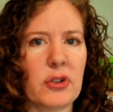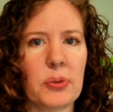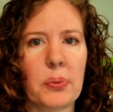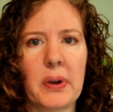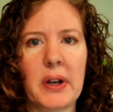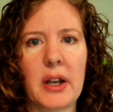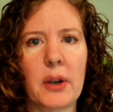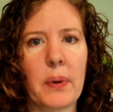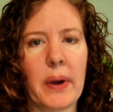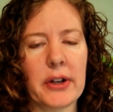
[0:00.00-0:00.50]

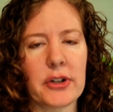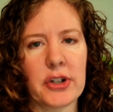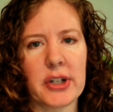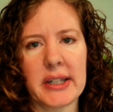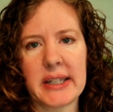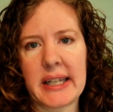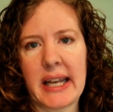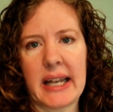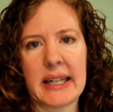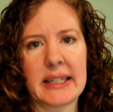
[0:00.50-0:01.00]
20
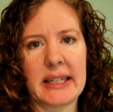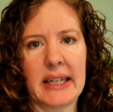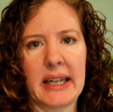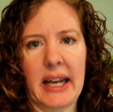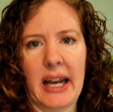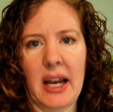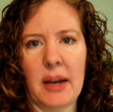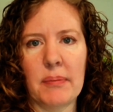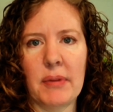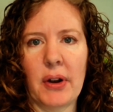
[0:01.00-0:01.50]
questions guessing
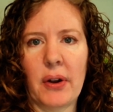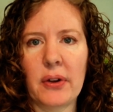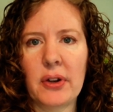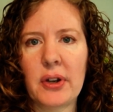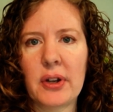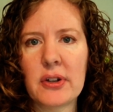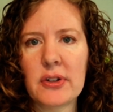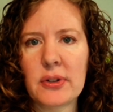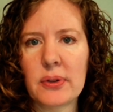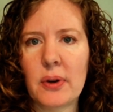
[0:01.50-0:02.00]
game.
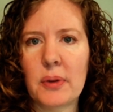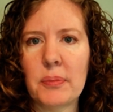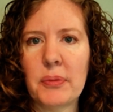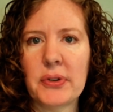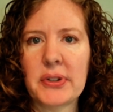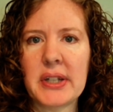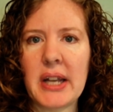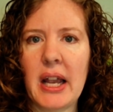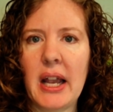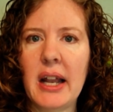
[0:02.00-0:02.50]
You can do
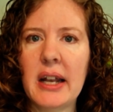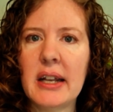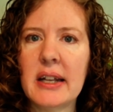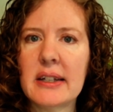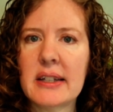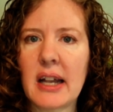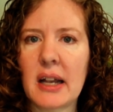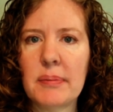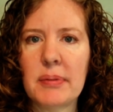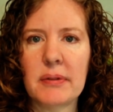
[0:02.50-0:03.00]
almost any
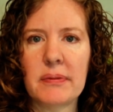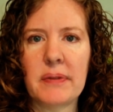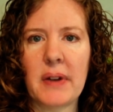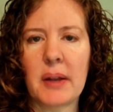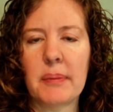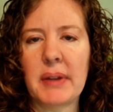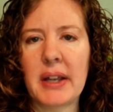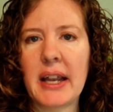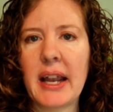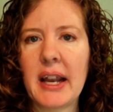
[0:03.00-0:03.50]
type of
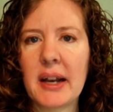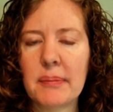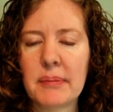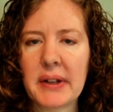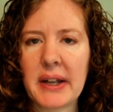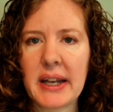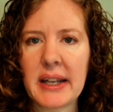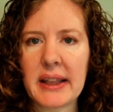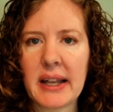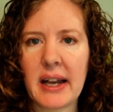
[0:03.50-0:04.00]
family game
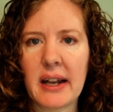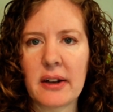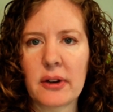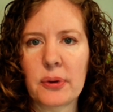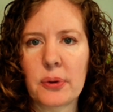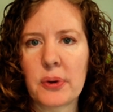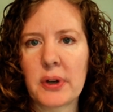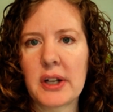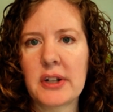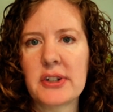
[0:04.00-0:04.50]
like that
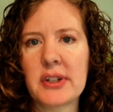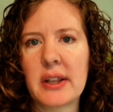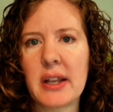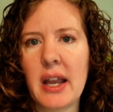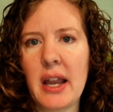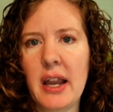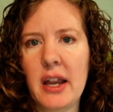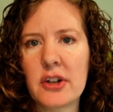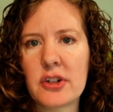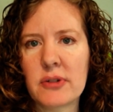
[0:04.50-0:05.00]
according to the
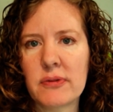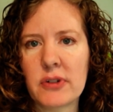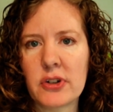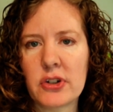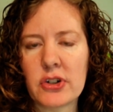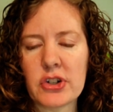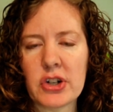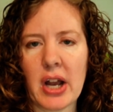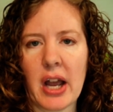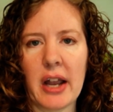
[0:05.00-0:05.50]
age of
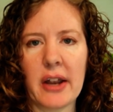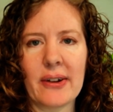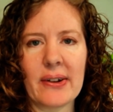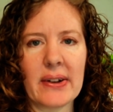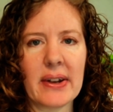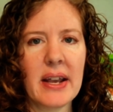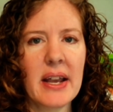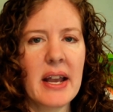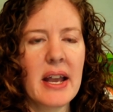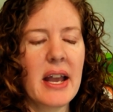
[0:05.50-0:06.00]
your
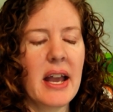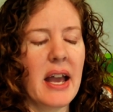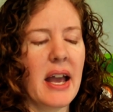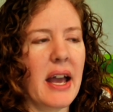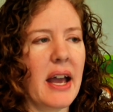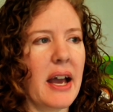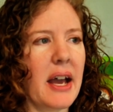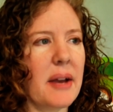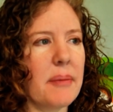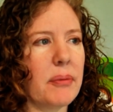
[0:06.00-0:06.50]
child
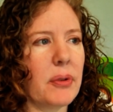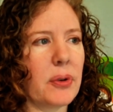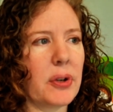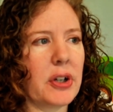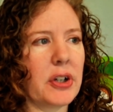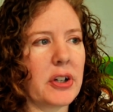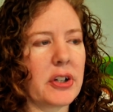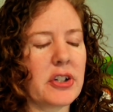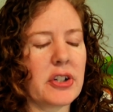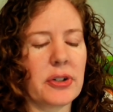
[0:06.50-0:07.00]
or
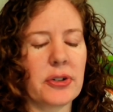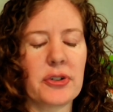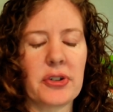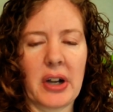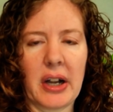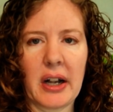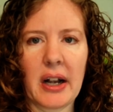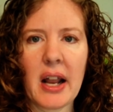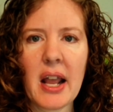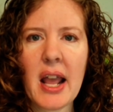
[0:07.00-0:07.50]
your
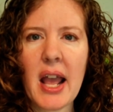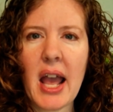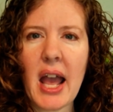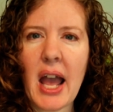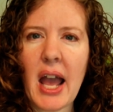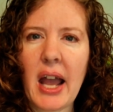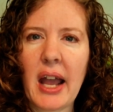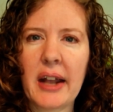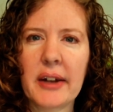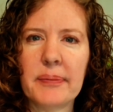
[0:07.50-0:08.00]
children.
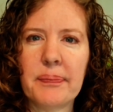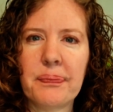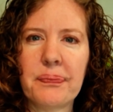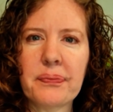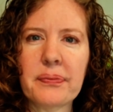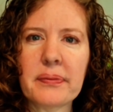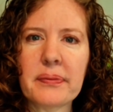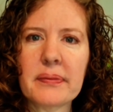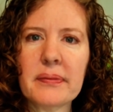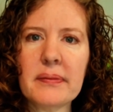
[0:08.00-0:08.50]
And